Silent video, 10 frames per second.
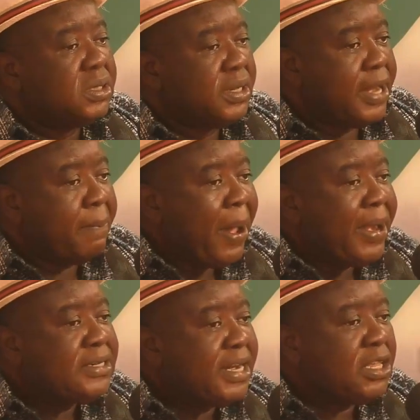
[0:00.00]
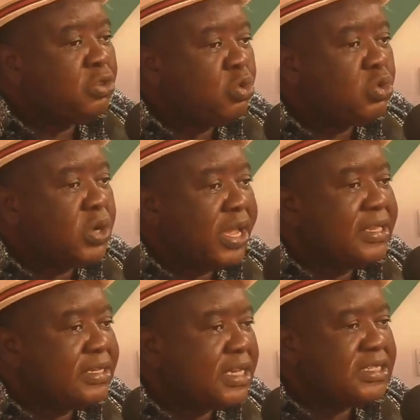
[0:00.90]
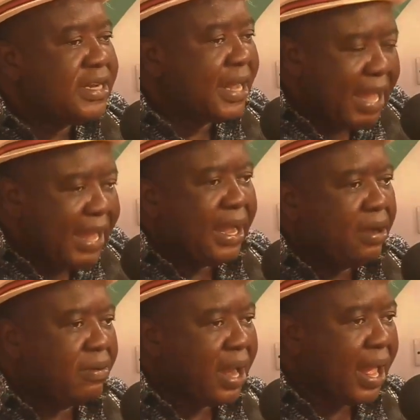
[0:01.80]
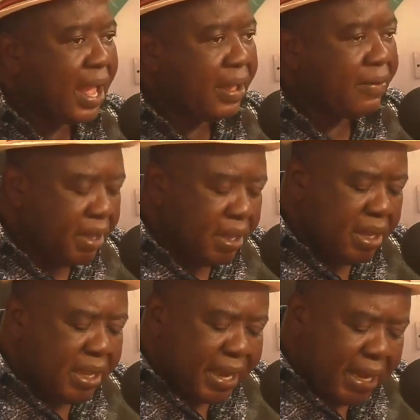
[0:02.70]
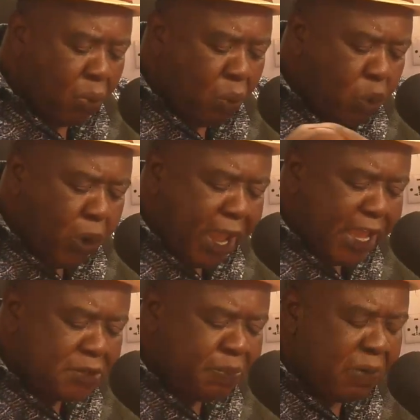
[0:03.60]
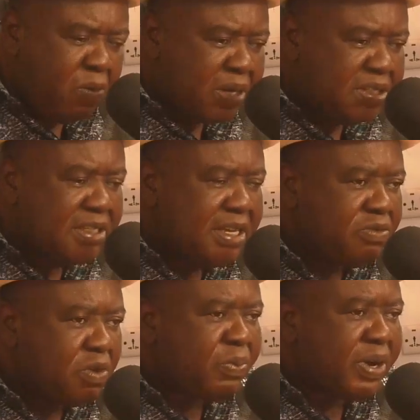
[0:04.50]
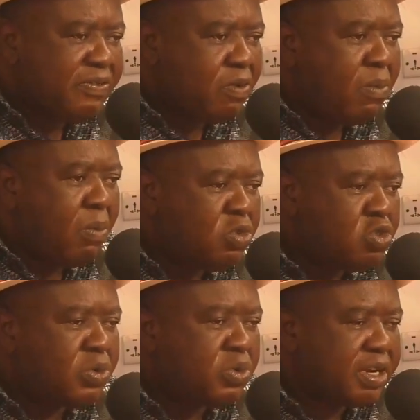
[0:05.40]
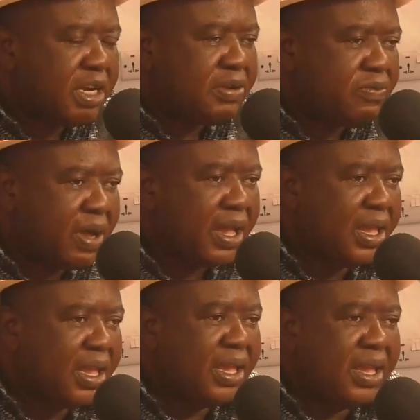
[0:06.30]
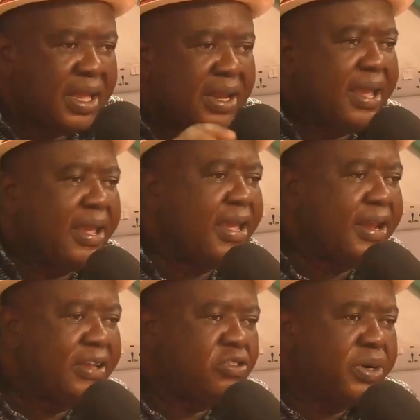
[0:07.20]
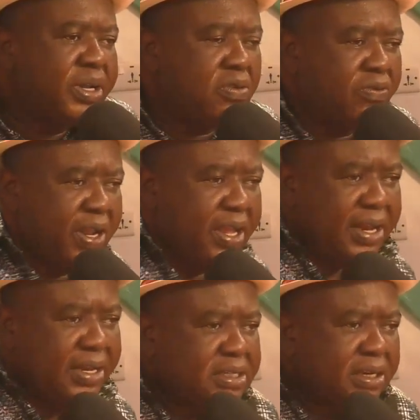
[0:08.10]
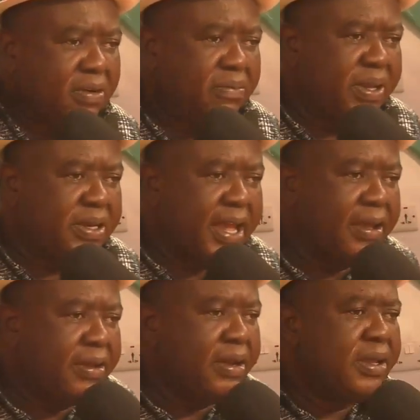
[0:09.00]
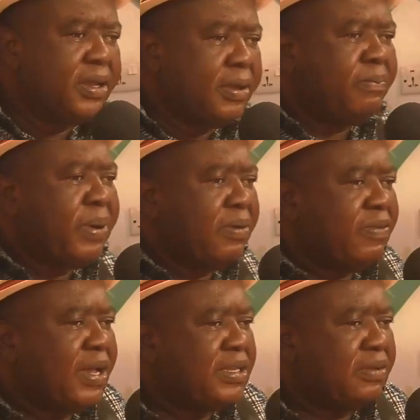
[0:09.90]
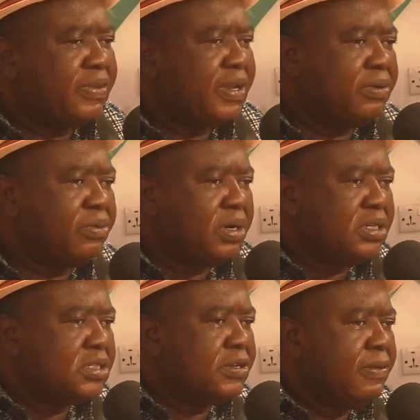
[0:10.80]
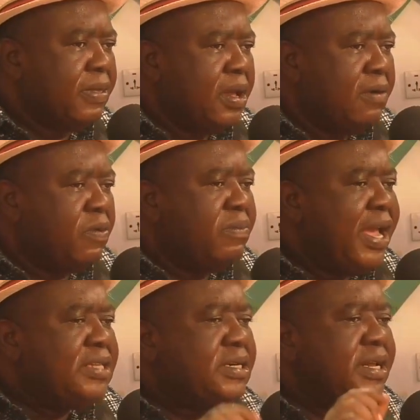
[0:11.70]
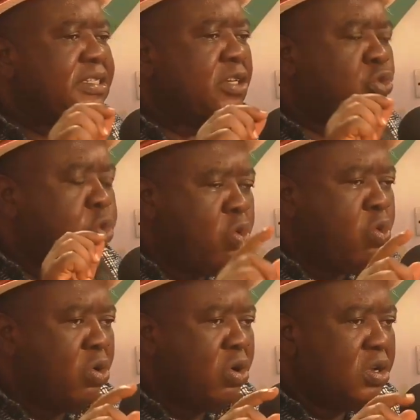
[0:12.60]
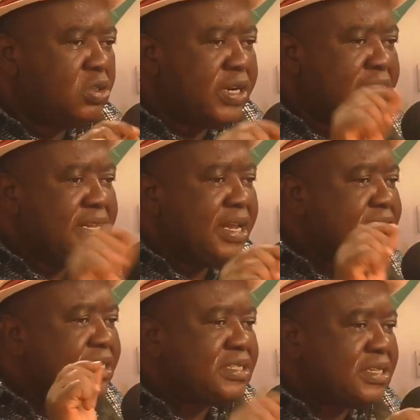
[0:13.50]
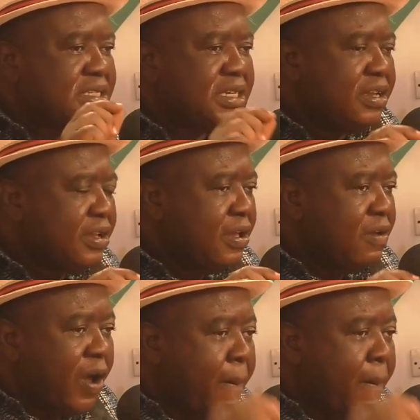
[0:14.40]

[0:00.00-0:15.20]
The band 1982 to 86 in the can cry. The kind of worst performance in terms of creative or more support to creative. Now, the surrogate of the NDC government, Flight of Standard Rollins. From 1982 to 1986, for a